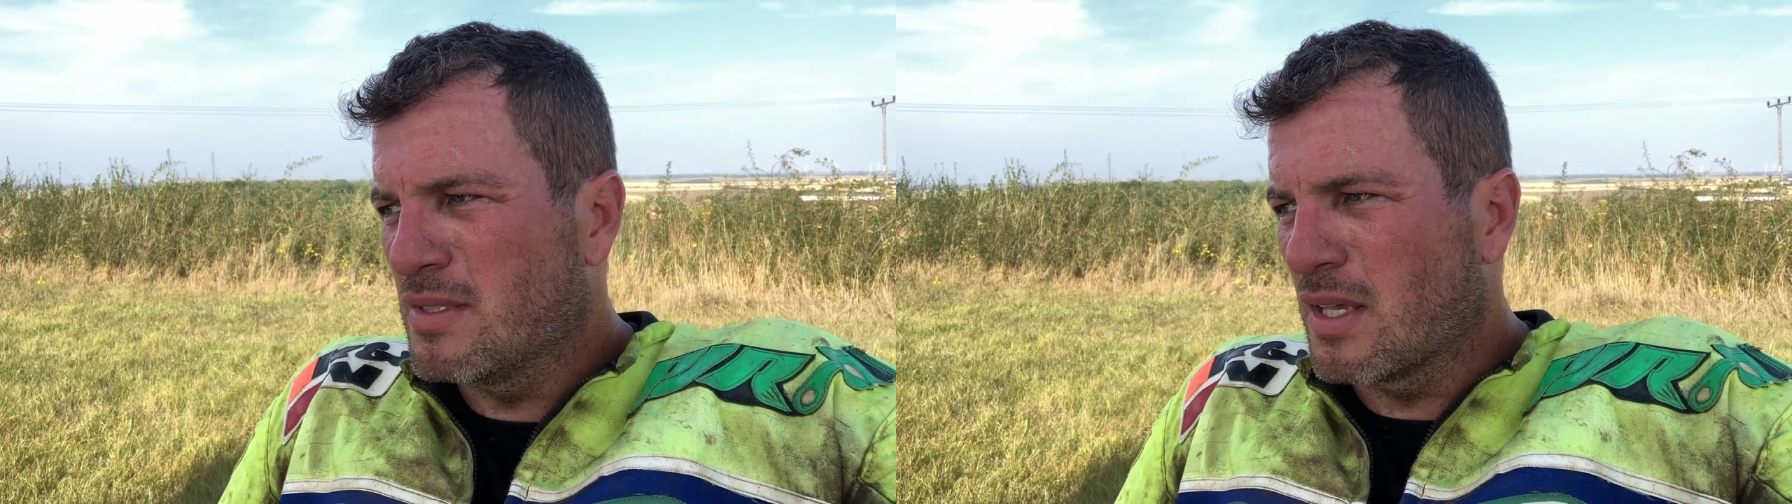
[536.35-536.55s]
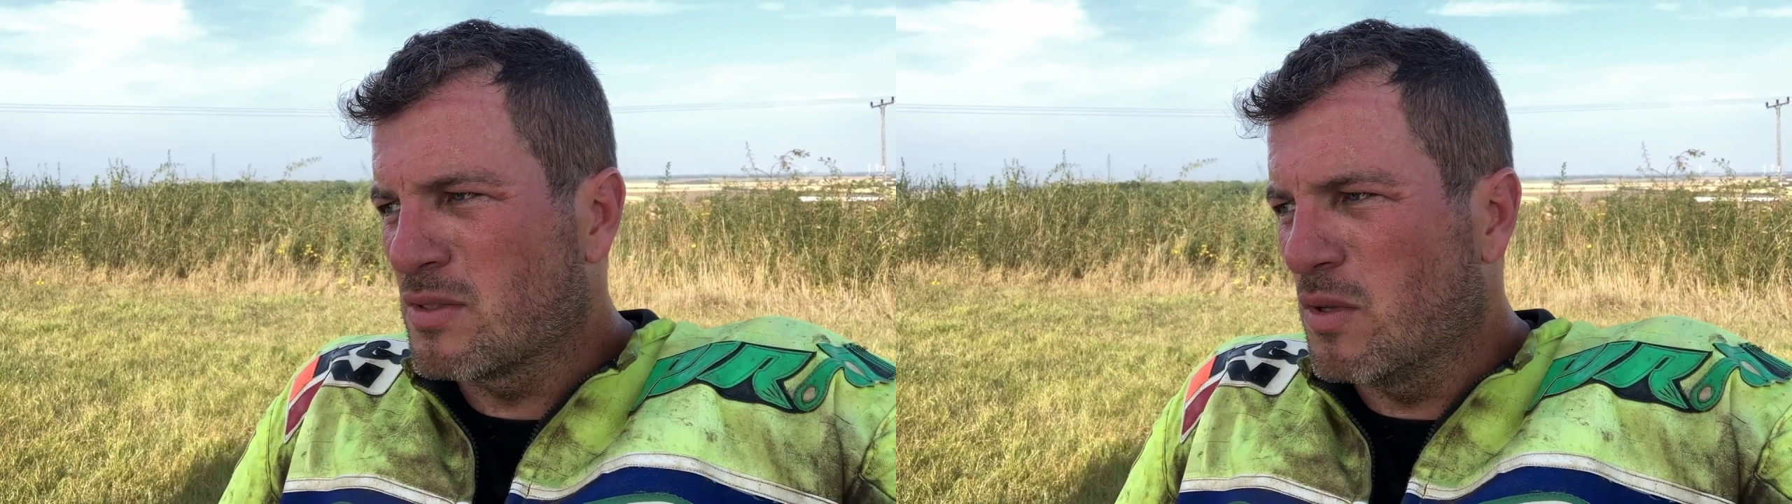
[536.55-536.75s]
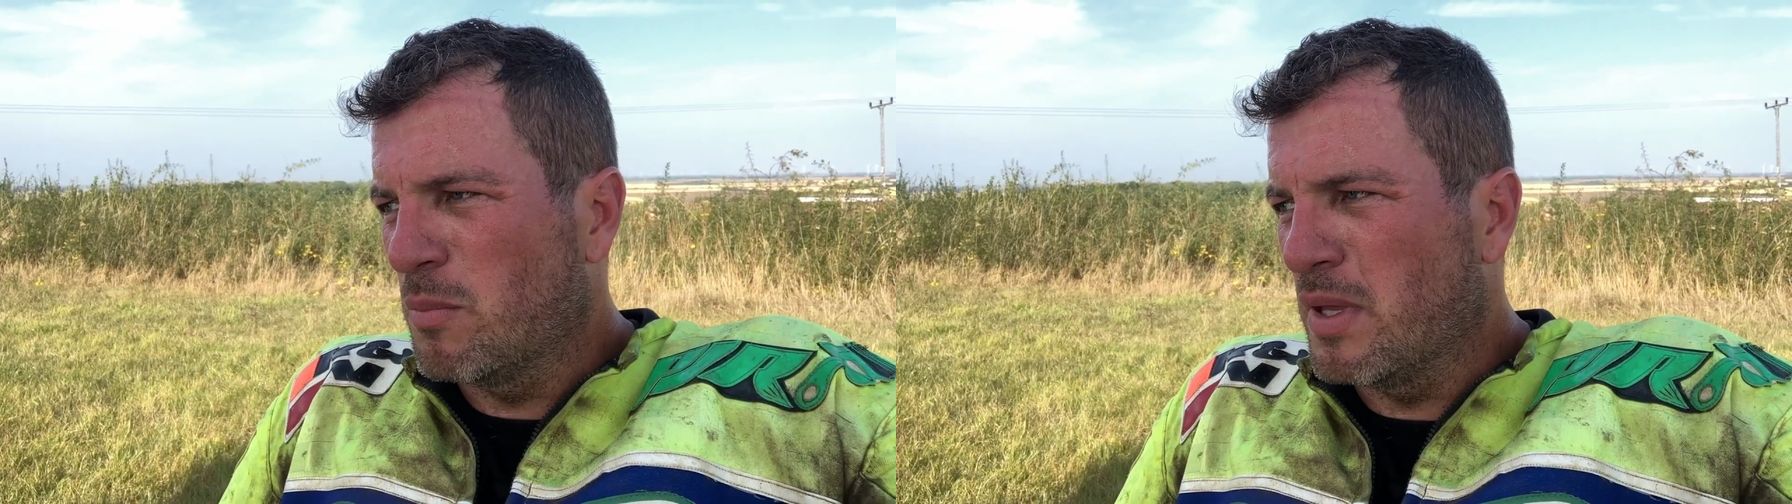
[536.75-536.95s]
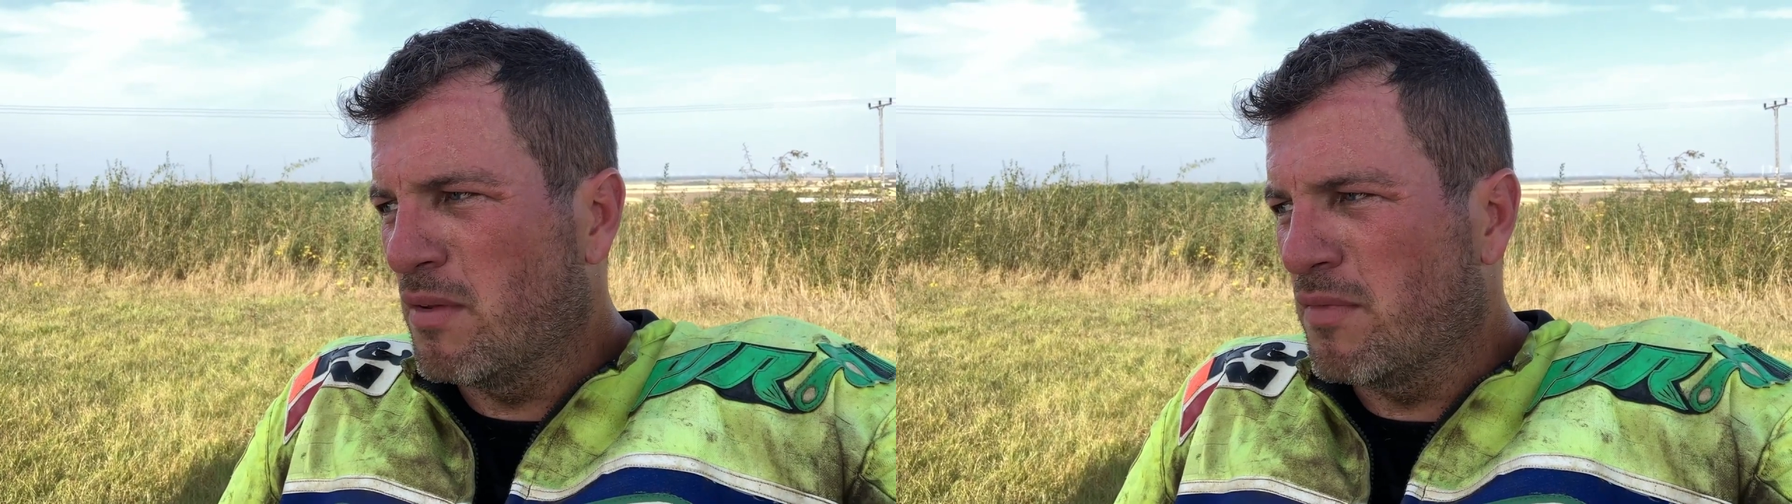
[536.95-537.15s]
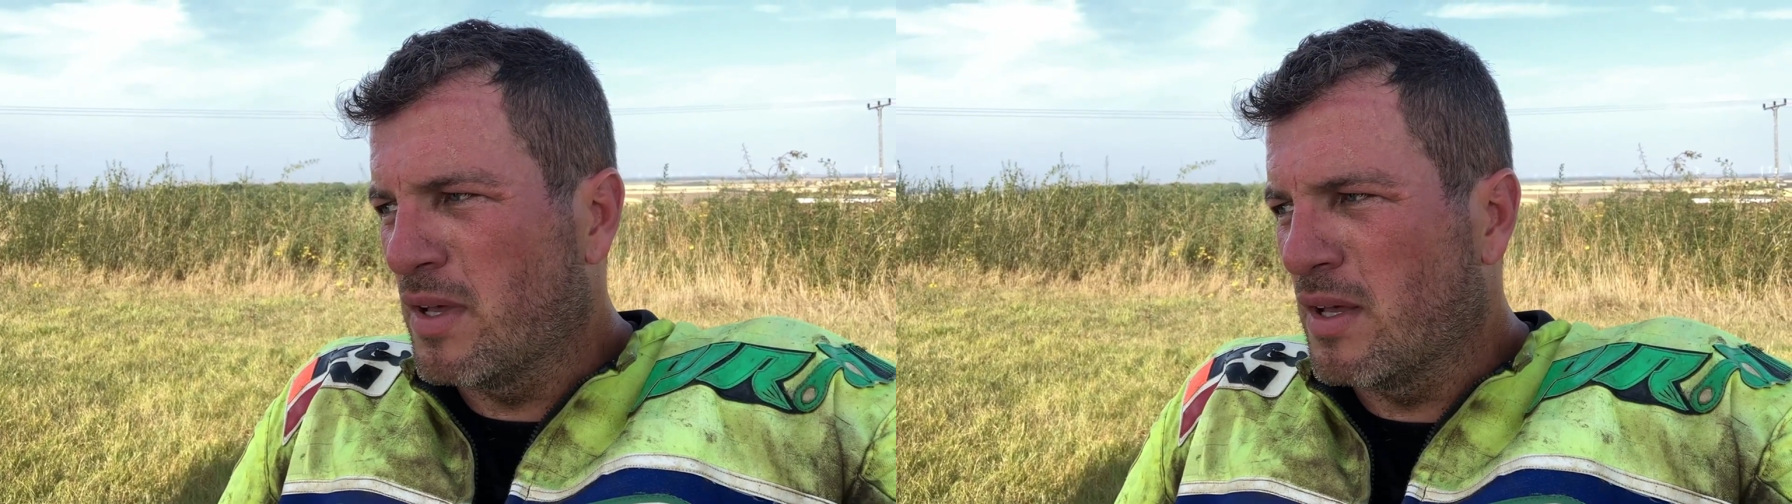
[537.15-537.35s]
take a sort of bit
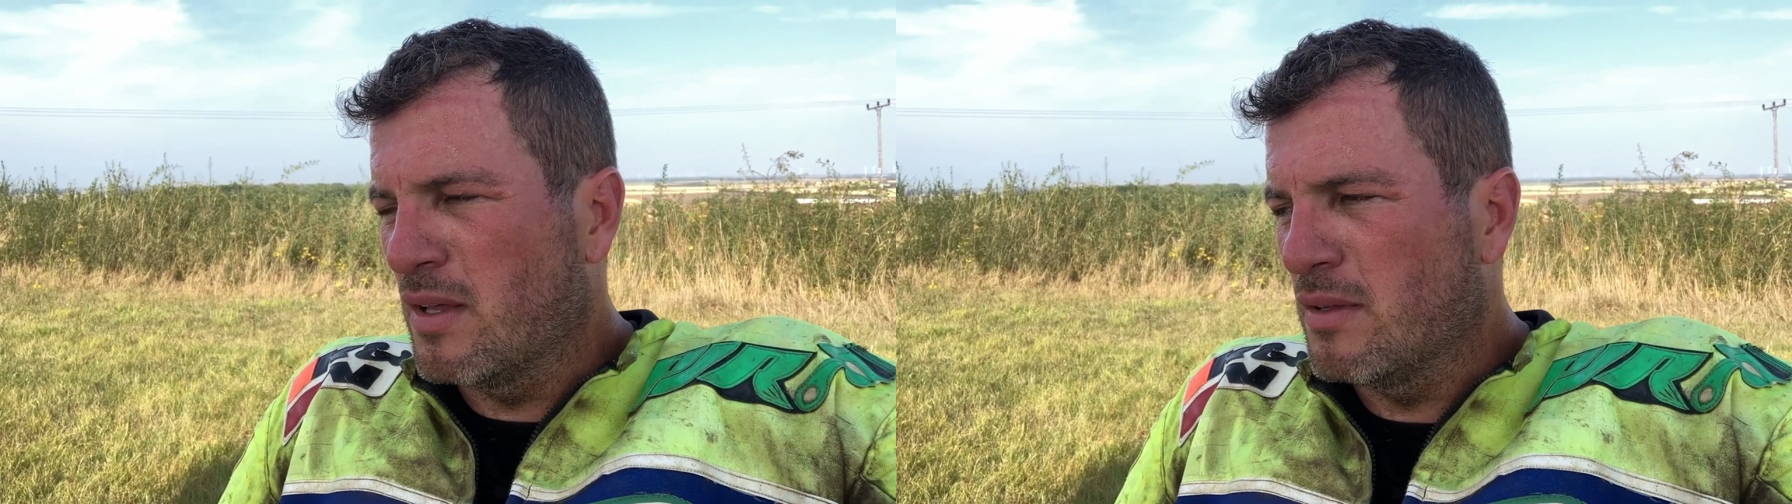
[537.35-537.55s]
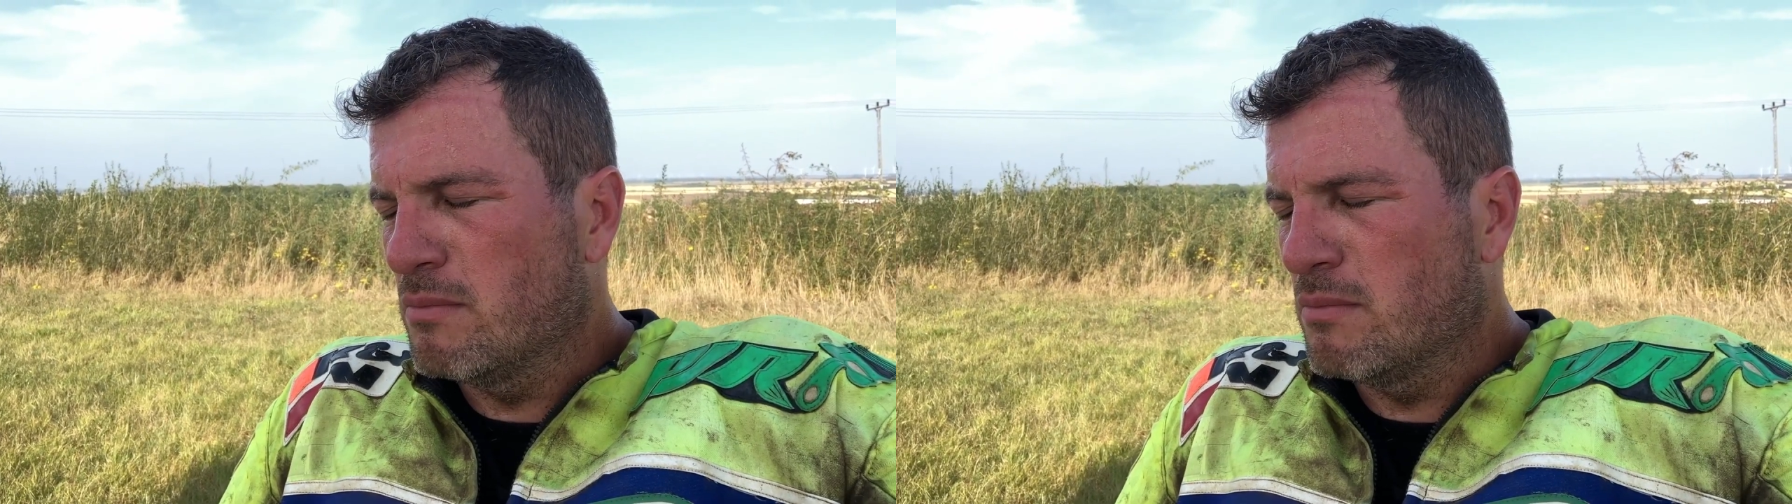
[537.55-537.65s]
of I